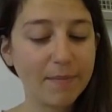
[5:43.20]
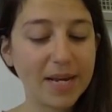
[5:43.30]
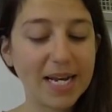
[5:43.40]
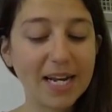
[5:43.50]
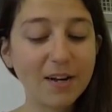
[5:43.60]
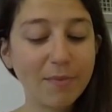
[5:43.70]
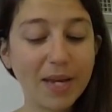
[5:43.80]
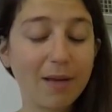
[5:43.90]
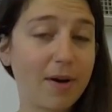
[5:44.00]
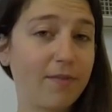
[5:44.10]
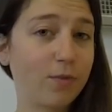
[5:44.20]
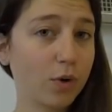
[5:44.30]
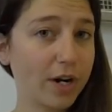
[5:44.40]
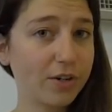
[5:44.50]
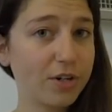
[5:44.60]
It ended up being about
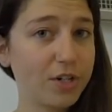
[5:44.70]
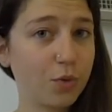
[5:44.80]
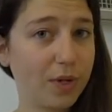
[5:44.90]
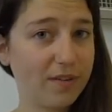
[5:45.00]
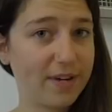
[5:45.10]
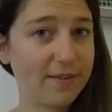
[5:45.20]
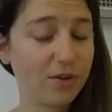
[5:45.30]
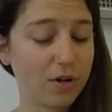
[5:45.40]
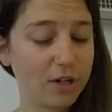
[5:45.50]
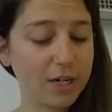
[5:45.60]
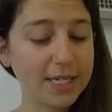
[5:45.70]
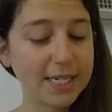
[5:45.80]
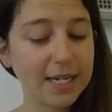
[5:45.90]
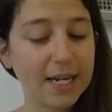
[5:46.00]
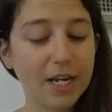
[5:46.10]
$425.
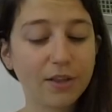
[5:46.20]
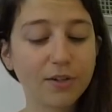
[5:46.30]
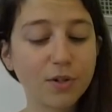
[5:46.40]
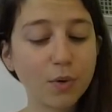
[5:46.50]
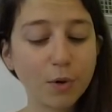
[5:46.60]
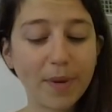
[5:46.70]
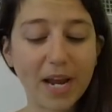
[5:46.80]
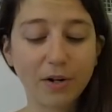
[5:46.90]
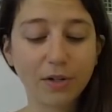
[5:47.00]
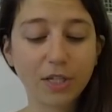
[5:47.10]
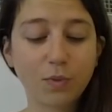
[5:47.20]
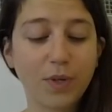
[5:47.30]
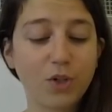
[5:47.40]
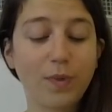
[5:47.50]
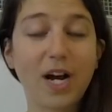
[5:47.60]
The solar panels,
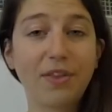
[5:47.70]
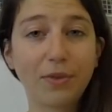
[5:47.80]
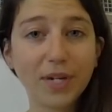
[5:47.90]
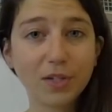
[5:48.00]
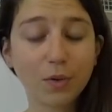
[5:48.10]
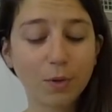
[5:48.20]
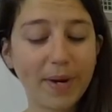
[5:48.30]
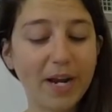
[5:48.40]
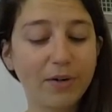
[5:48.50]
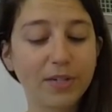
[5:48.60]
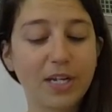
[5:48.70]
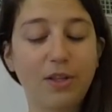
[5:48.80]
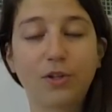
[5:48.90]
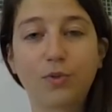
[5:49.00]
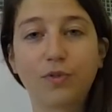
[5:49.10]
which we got 3 solar panels, and
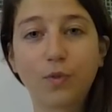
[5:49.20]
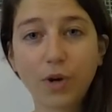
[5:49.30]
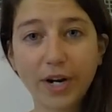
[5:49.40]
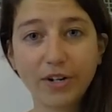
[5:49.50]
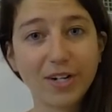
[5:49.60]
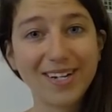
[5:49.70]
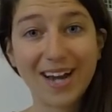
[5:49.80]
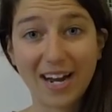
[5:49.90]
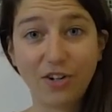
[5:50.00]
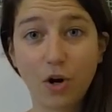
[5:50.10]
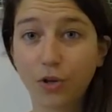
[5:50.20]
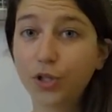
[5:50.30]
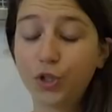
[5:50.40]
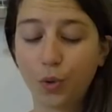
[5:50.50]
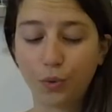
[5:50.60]
those were
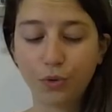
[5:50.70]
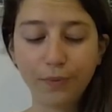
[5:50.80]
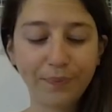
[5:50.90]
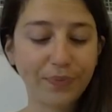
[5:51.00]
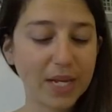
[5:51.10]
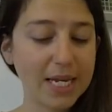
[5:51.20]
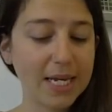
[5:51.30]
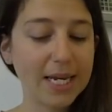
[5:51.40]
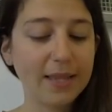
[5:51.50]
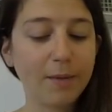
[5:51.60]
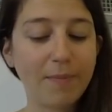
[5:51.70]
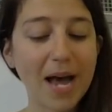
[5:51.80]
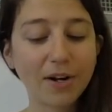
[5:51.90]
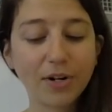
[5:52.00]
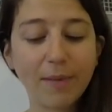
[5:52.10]
$409 total. The
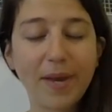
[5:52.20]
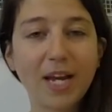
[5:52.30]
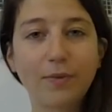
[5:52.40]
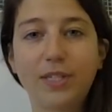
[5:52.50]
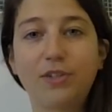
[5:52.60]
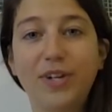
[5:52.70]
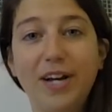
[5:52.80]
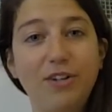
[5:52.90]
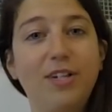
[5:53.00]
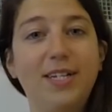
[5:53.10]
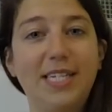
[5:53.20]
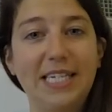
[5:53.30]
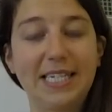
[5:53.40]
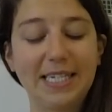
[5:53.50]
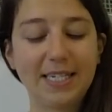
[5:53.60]
battery bank was
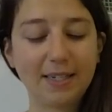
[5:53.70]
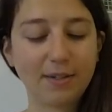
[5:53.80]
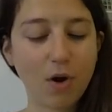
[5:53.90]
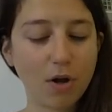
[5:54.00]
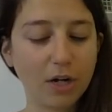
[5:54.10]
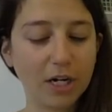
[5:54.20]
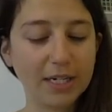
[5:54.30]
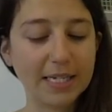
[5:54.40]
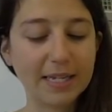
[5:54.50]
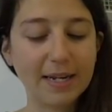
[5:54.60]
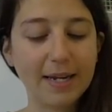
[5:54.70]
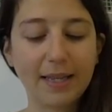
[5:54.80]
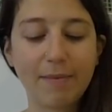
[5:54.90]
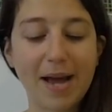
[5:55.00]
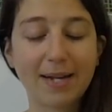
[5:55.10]
$366.
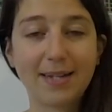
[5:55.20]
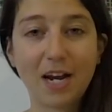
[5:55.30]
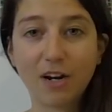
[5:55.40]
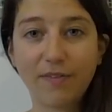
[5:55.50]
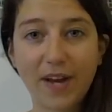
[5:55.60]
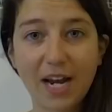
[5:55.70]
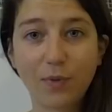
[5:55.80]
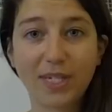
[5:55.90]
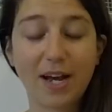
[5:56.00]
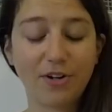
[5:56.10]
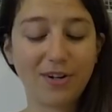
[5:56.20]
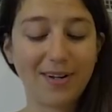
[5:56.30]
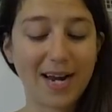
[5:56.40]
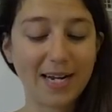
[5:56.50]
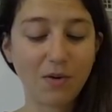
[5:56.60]
The max air fan was
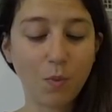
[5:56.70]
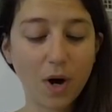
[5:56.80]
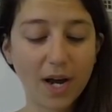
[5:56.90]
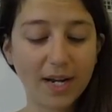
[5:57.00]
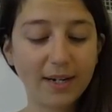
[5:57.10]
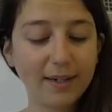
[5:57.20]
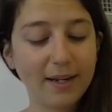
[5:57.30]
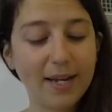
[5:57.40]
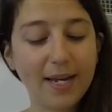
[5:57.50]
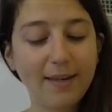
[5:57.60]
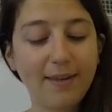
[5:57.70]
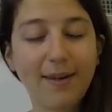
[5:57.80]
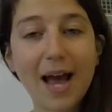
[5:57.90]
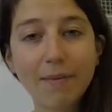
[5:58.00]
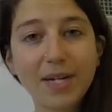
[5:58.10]
$191. The
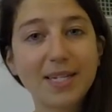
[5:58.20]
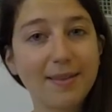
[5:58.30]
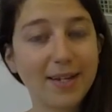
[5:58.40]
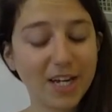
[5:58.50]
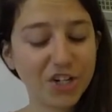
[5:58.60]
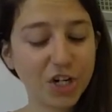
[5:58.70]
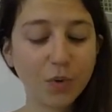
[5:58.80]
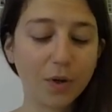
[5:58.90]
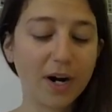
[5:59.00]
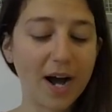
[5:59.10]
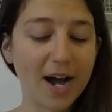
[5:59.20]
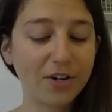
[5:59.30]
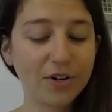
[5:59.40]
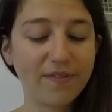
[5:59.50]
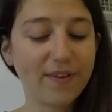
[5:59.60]
cabinets in the kitchen were
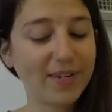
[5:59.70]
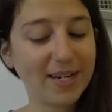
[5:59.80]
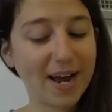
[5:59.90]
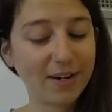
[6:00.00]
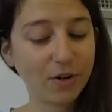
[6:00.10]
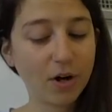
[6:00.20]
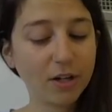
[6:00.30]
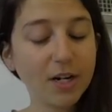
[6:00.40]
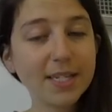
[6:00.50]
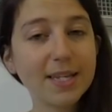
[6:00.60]
$159.